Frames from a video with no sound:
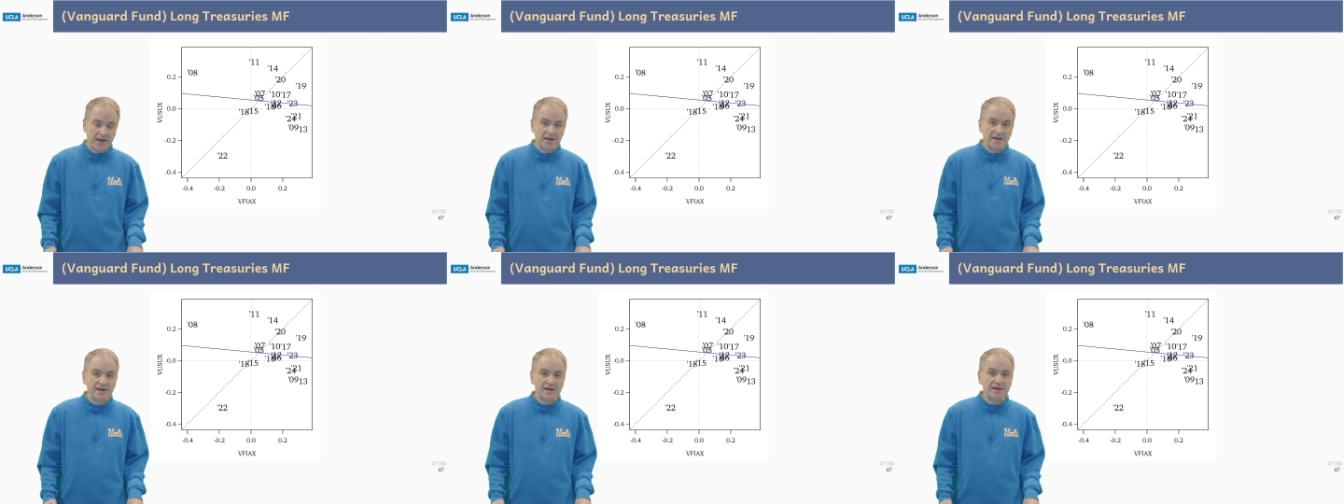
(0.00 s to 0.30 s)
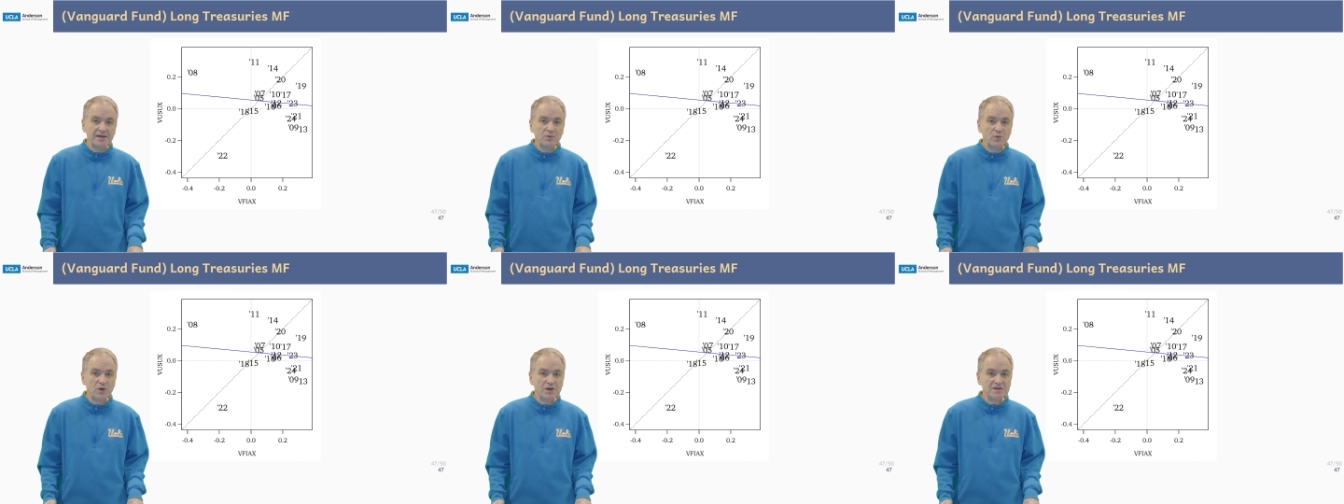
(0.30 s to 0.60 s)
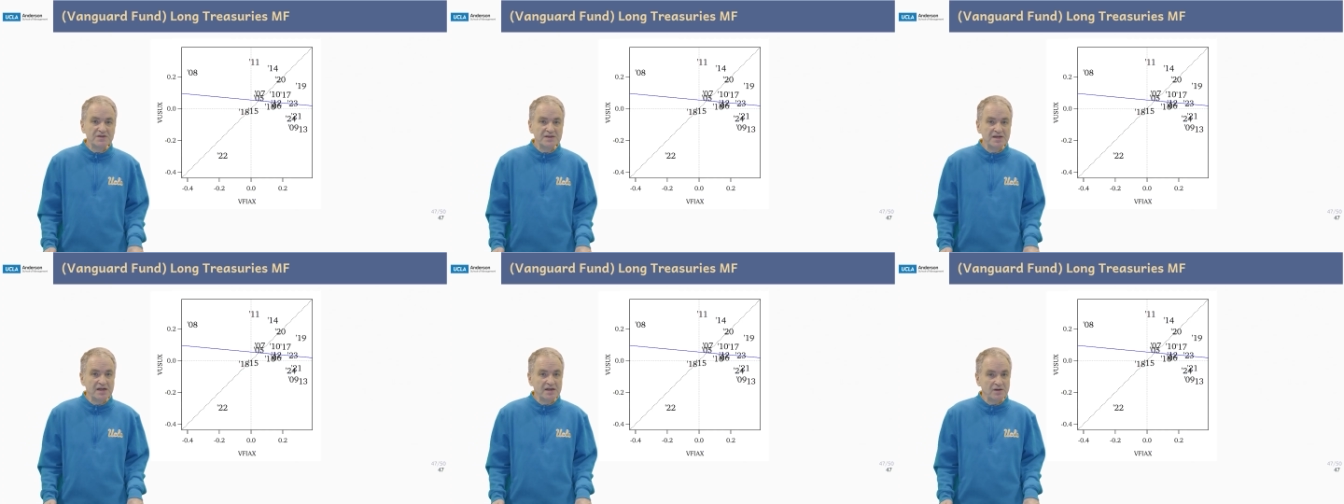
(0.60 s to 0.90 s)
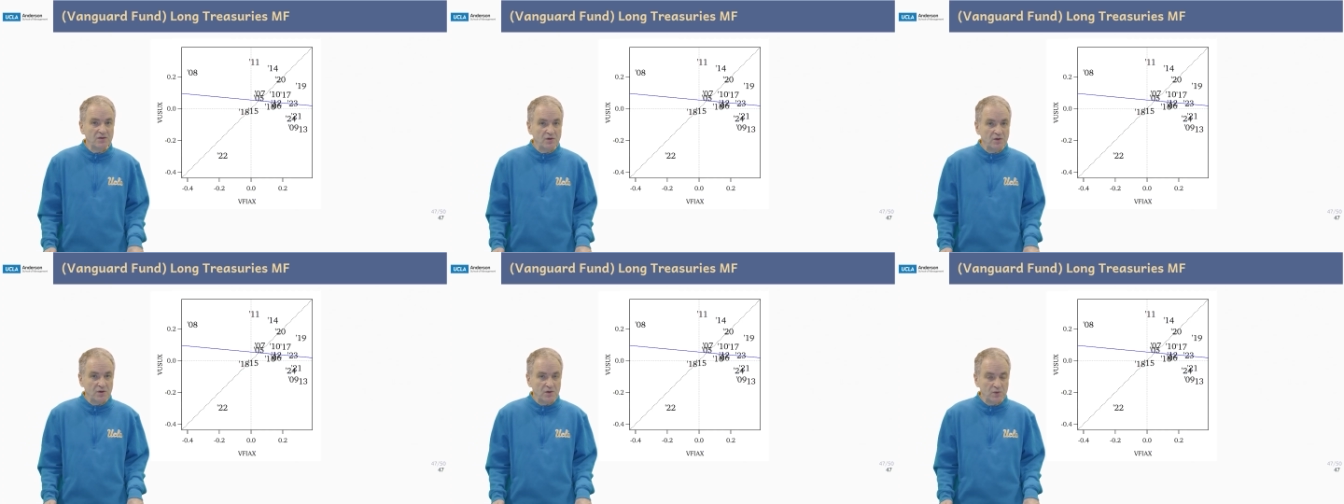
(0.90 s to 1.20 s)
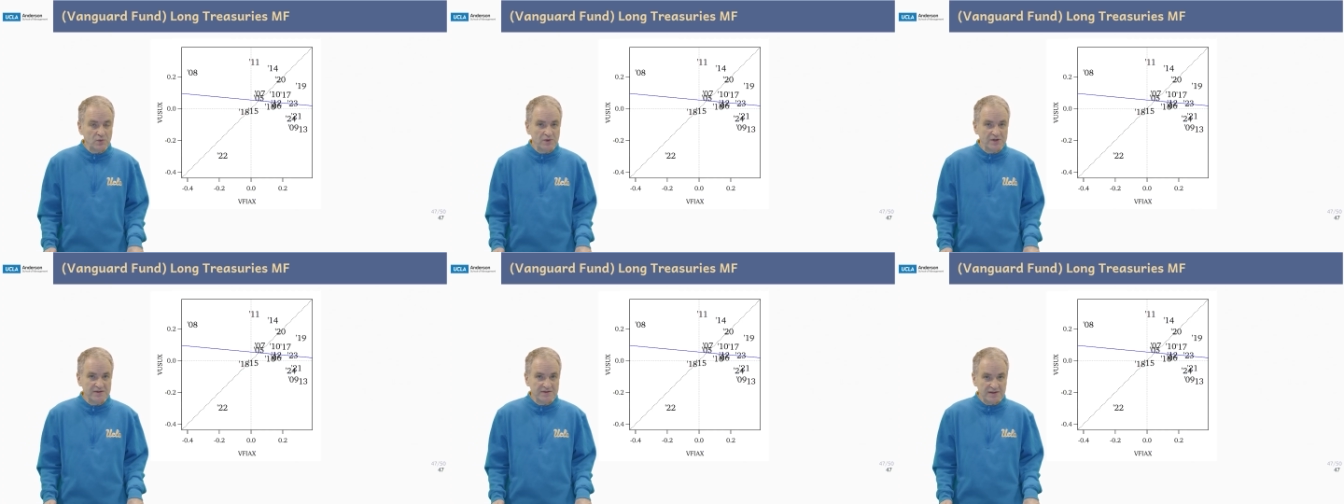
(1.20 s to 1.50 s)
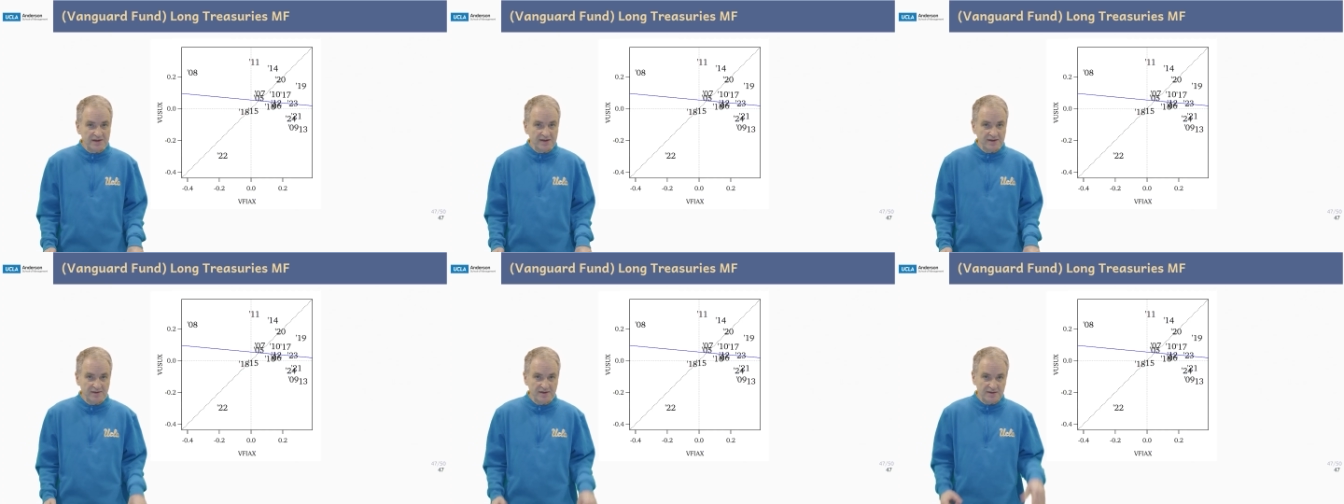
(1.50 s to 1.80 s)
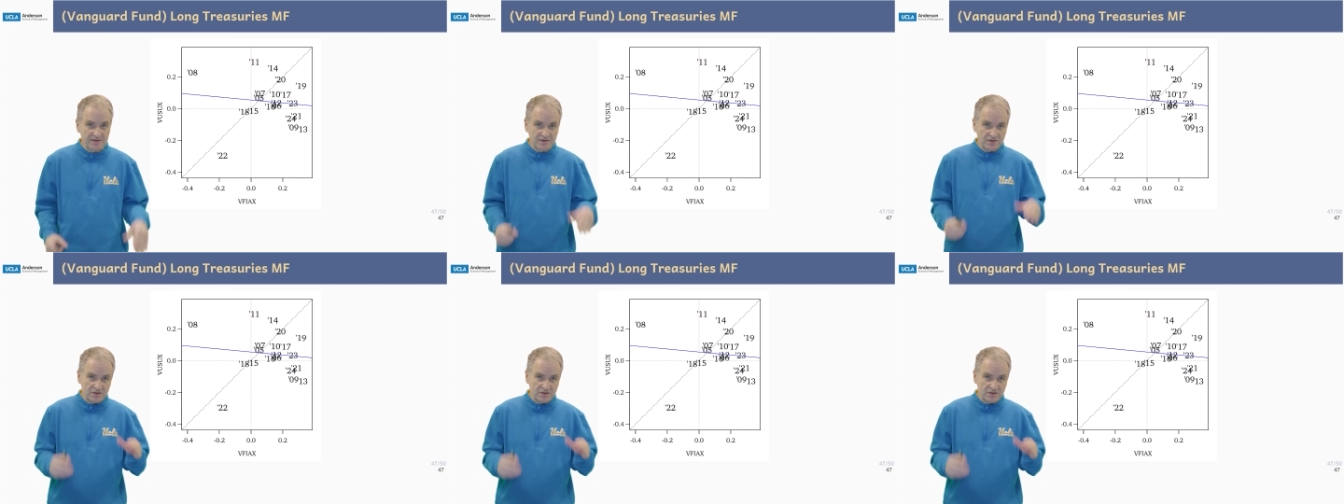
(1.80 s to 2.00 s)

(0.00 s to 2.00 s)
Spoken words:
It was not always like this.